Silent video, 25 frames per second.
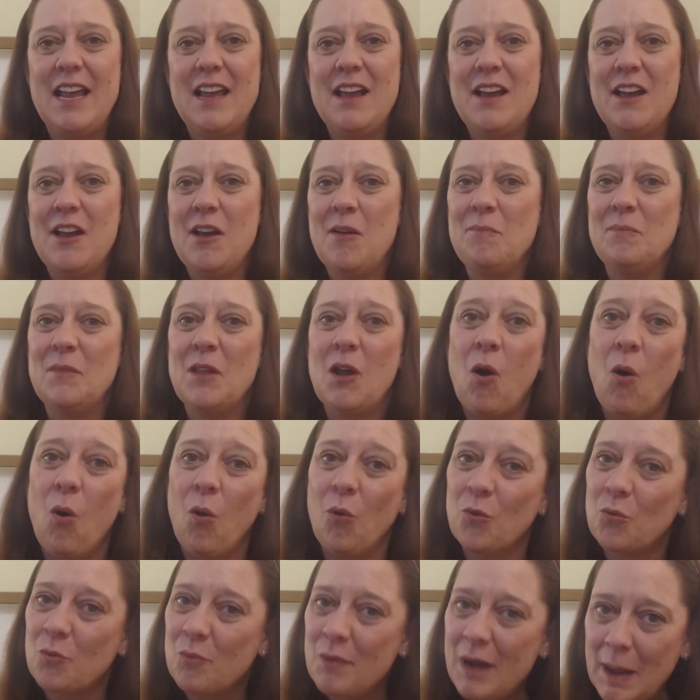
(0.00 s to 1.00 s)

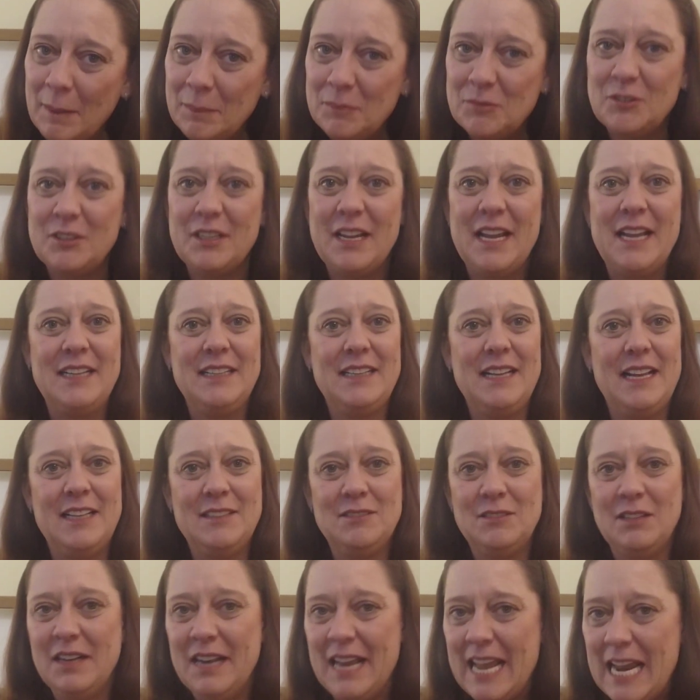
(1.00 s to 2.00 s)
all wrapped
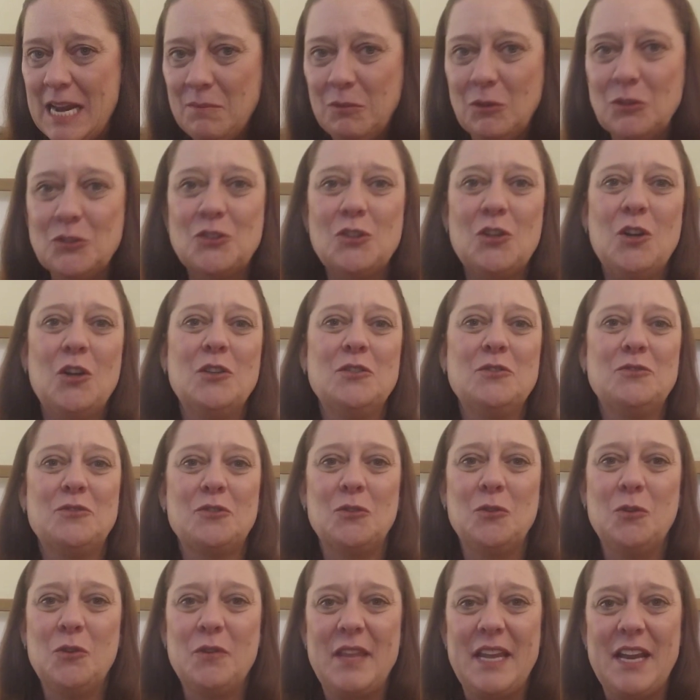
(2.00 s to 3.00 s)
and labels on for
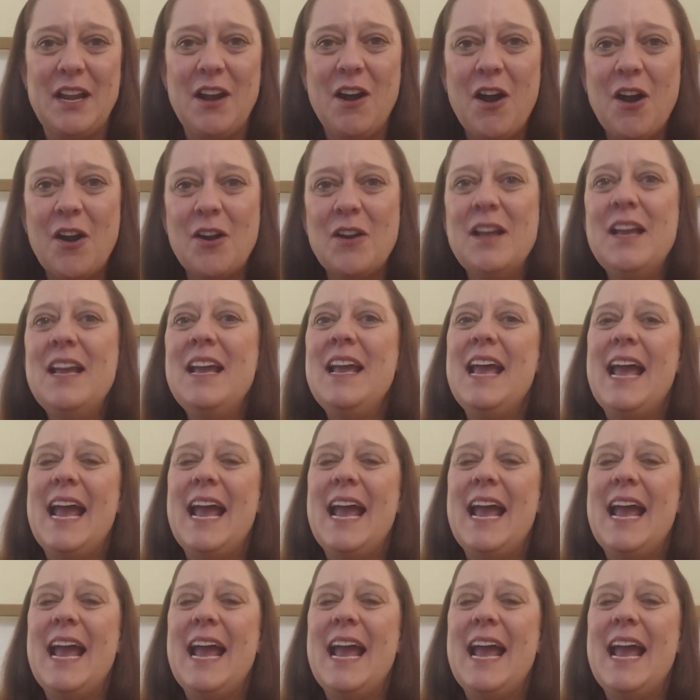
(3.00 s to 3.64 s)
who they are,